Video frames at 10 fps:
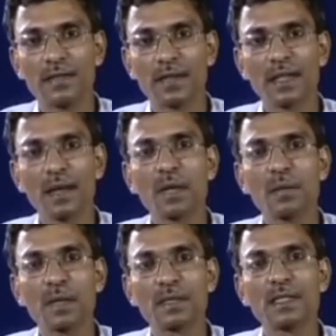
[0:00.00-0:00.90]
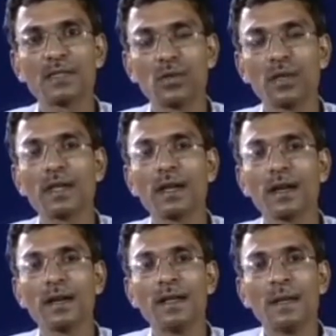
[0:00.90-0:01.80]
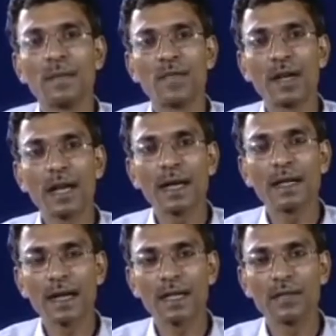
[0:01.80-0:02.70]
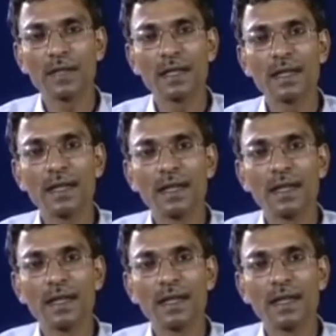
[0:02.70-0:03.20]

For example, a person is doing very light activity,